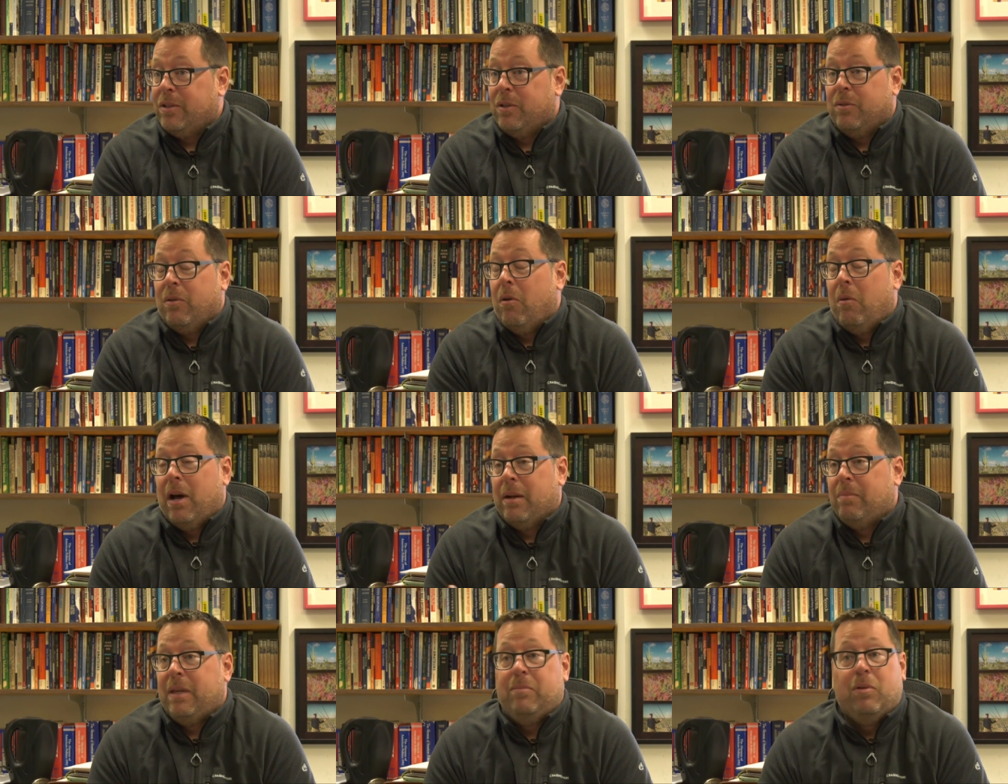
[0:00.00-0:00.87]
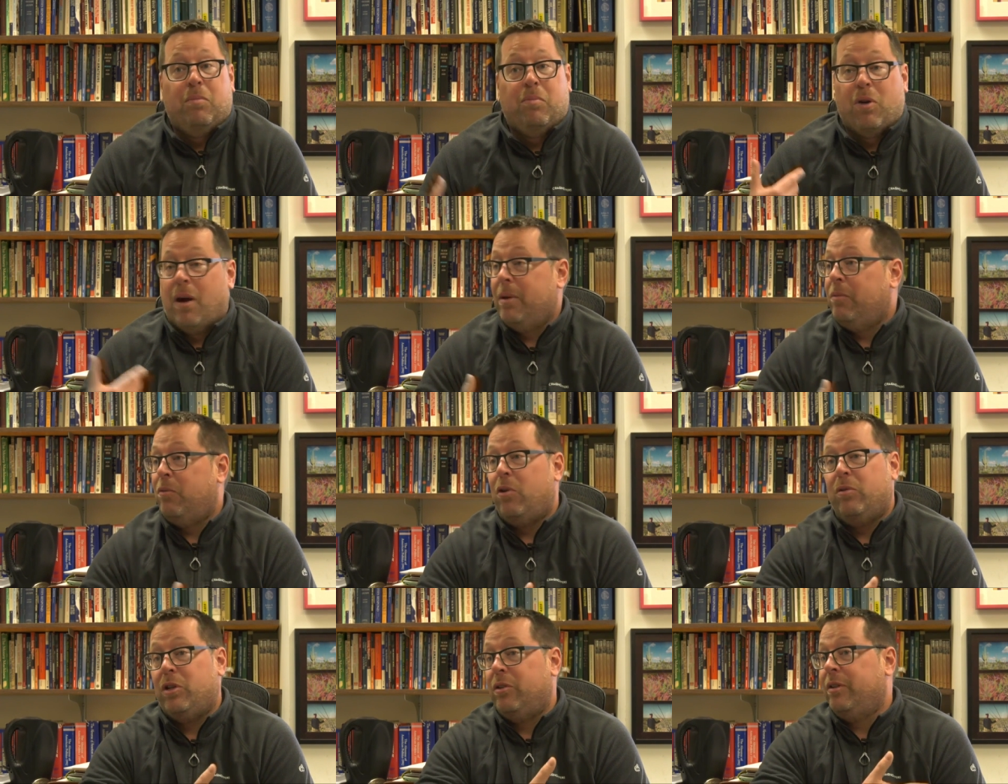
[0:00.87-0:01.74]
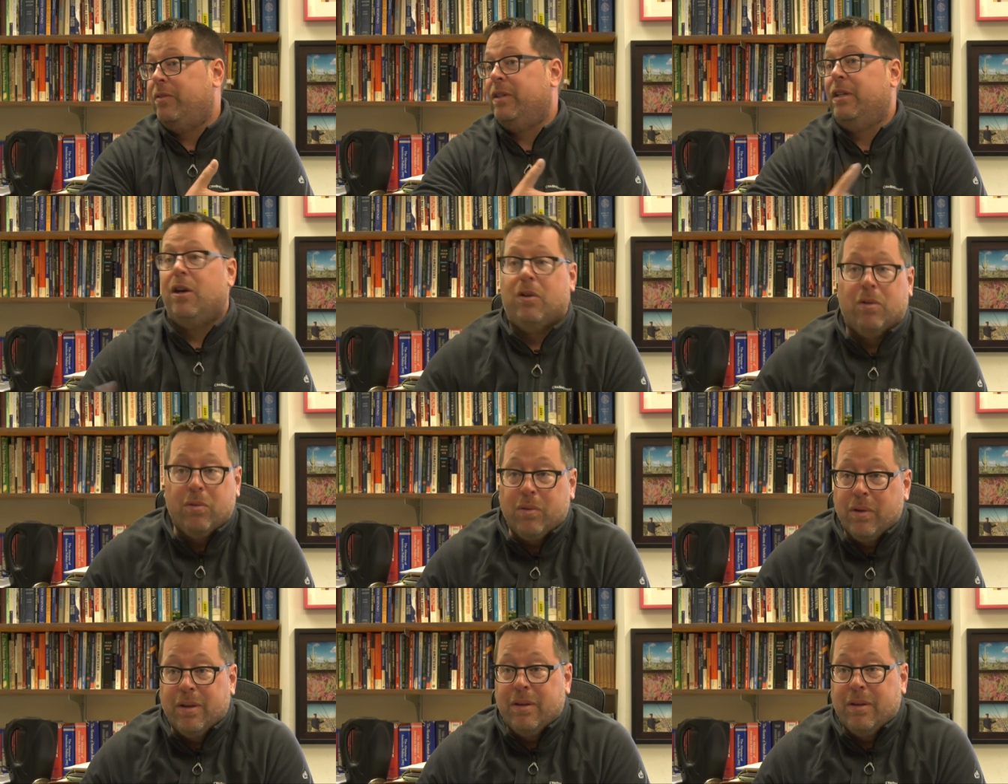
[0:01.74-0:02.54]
So, a lot of people probably don't even know